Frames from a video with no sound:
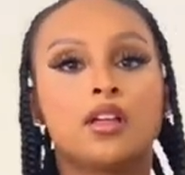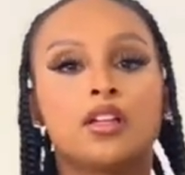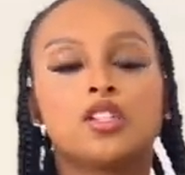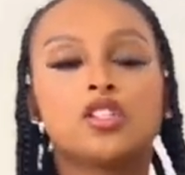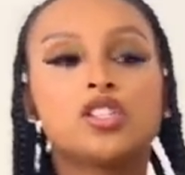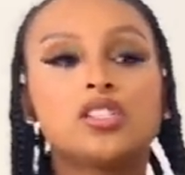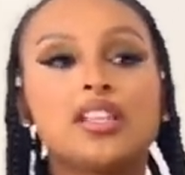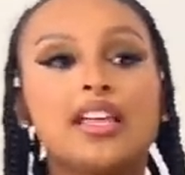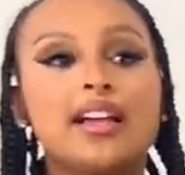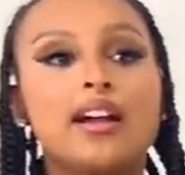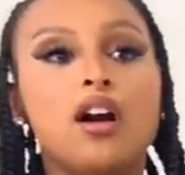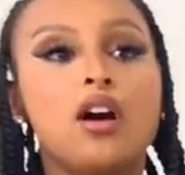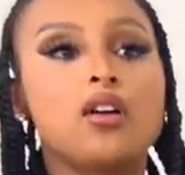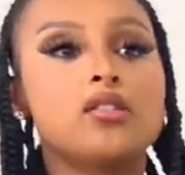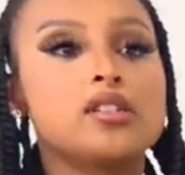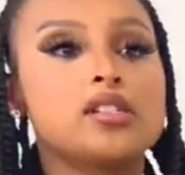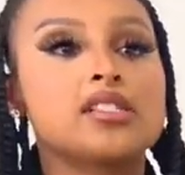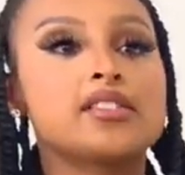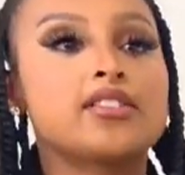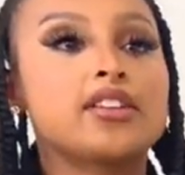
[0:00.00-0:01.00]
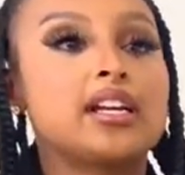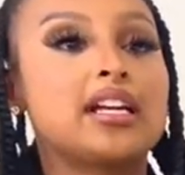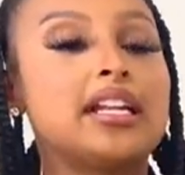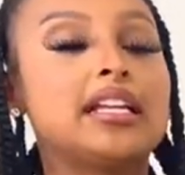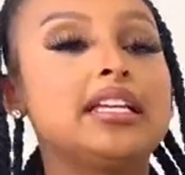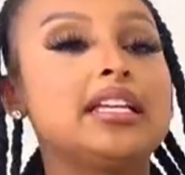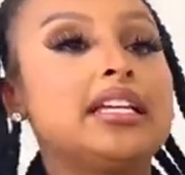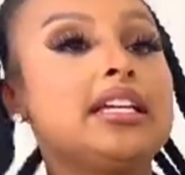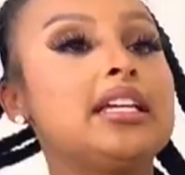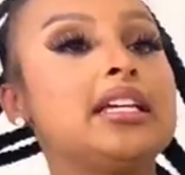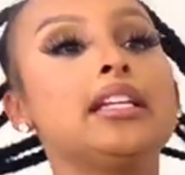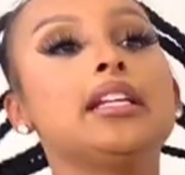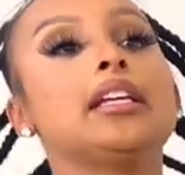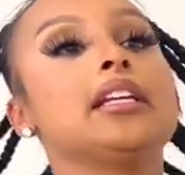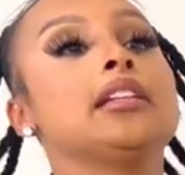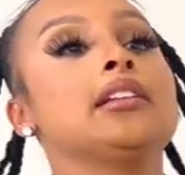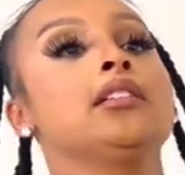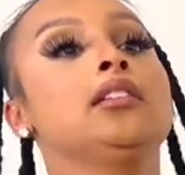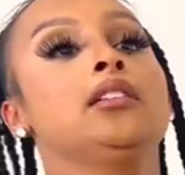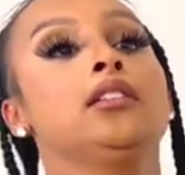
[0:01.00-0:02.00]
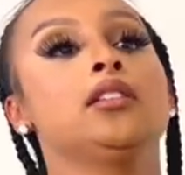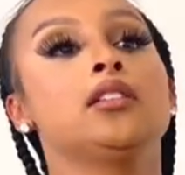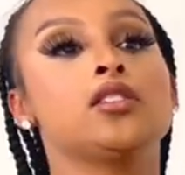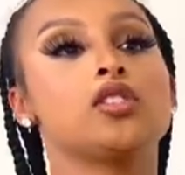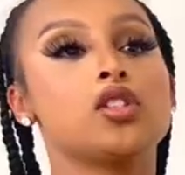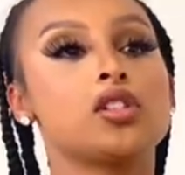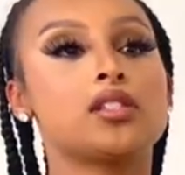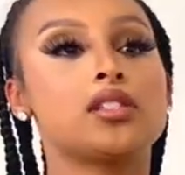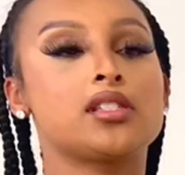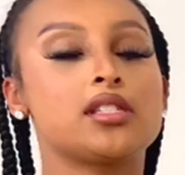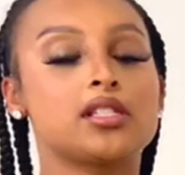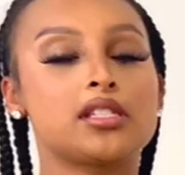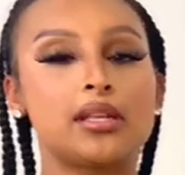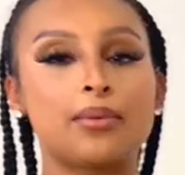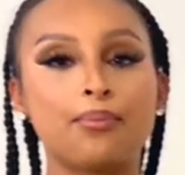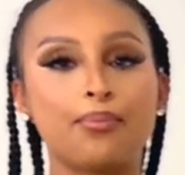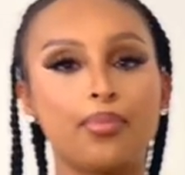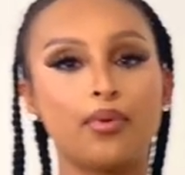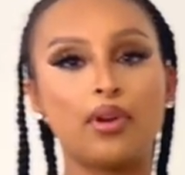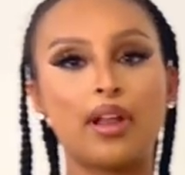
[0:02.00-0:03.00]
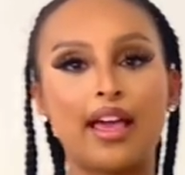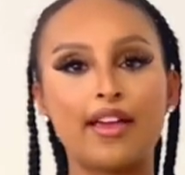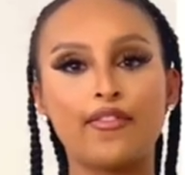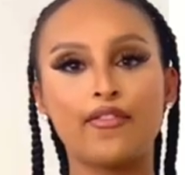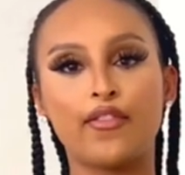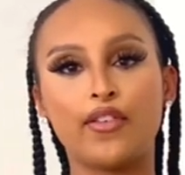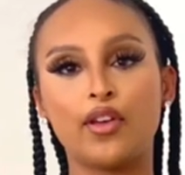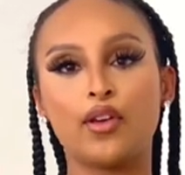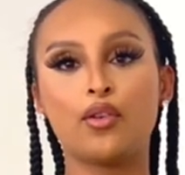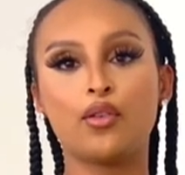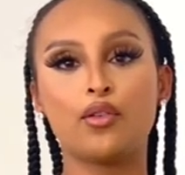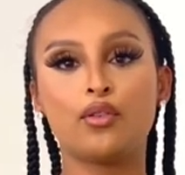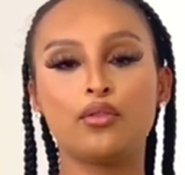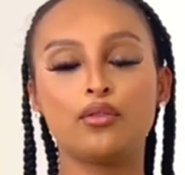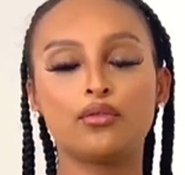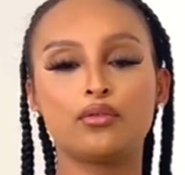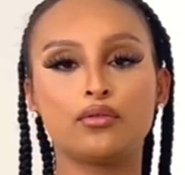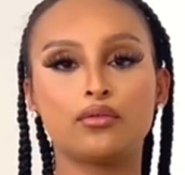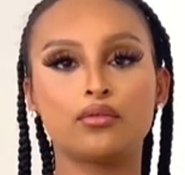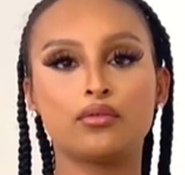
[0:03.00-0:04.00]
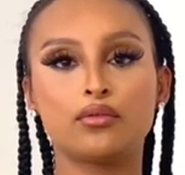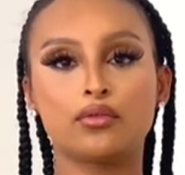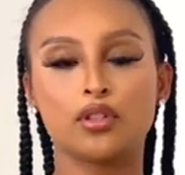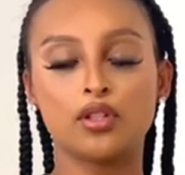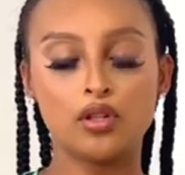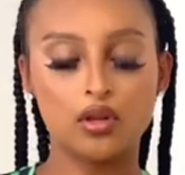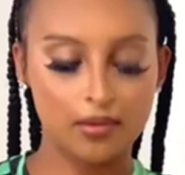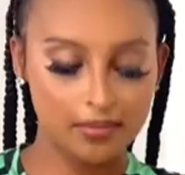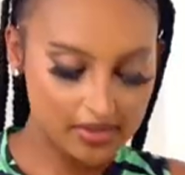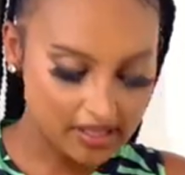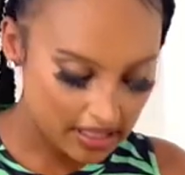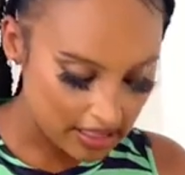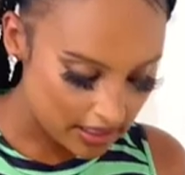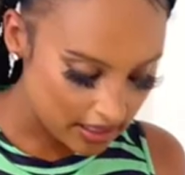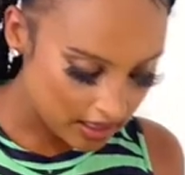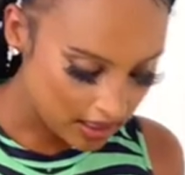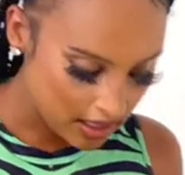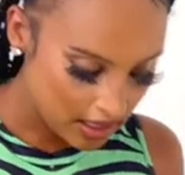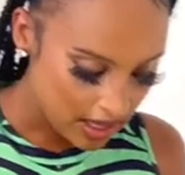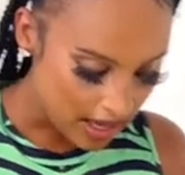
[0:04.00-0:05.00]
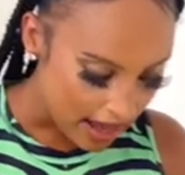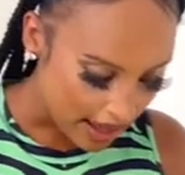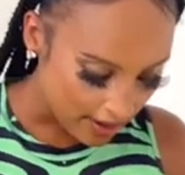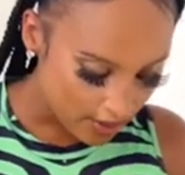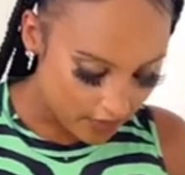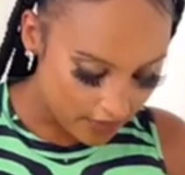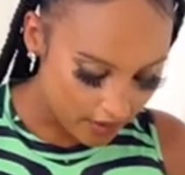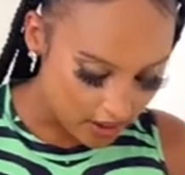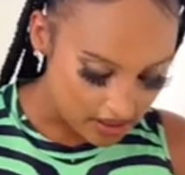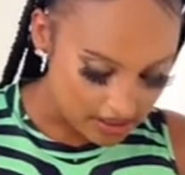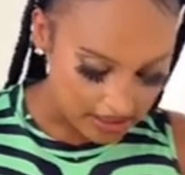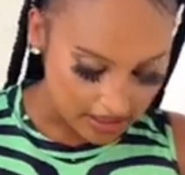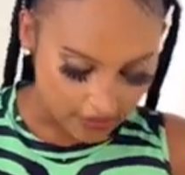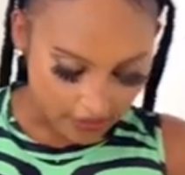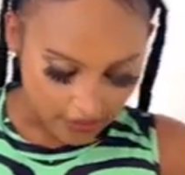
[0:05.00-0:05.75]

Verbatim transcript: Just like how just clean and just simple I feel. You know what I'm saying? I don't know if you can see the